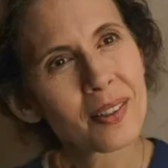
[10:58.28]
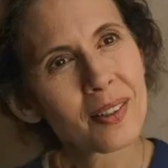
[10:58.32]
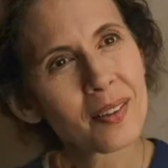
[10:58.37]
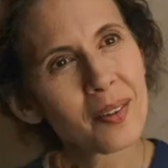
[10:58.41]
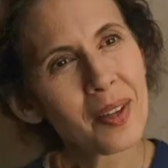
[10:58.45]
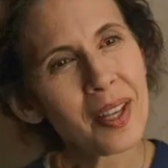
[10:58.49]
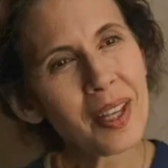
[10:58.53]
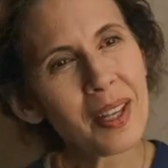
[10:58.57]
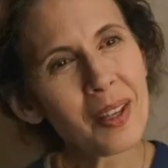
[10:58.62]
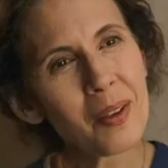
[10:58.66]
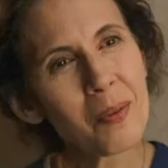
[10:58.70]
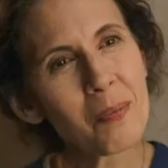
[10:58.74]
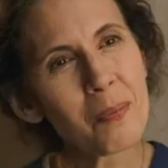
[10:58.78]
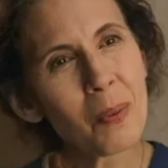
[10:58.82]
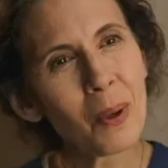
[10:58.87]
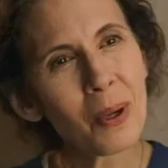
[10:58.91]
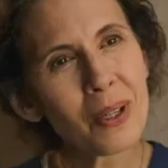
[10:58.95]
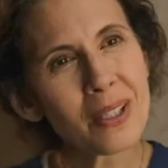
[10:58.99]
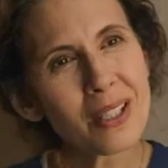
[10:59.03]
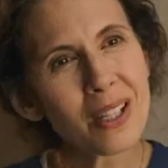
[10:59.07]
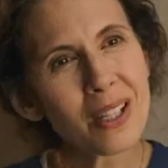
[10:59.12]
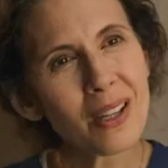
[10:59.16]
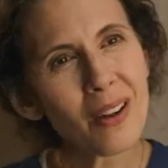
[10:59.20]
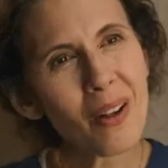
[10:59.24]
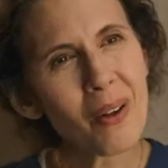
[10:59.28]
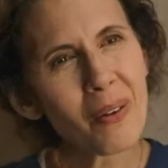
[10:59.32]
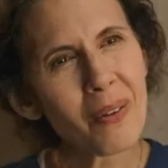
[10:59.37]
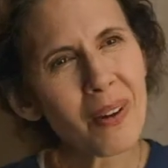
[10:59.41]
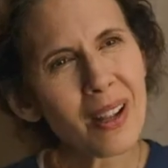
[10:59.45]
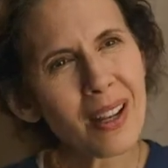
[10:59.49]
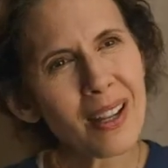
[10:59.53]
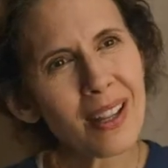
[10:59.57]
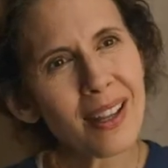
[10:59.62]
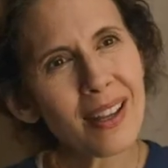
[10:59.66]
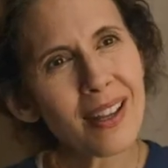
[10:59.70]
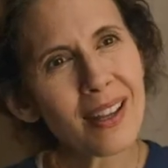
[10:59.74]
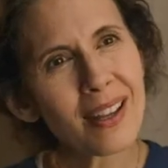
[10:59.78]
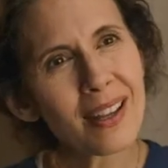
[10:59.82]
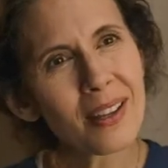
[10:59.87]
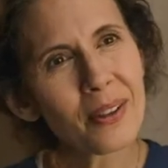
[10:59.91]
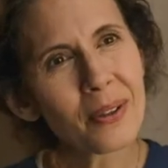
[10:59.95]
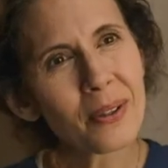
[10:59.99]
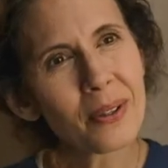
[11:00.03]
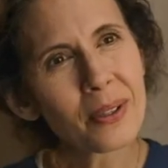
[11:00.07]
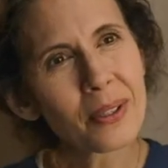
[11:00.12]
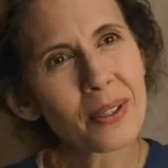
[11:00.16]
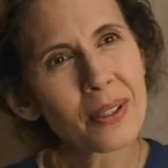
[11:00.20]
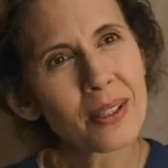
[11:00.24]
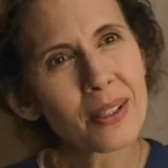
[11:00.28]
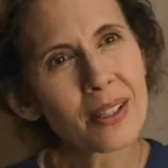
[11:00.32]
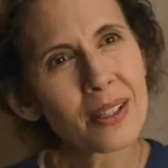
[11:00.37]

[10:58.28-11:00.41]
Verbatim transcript: Wait, you booked it already? Yeah.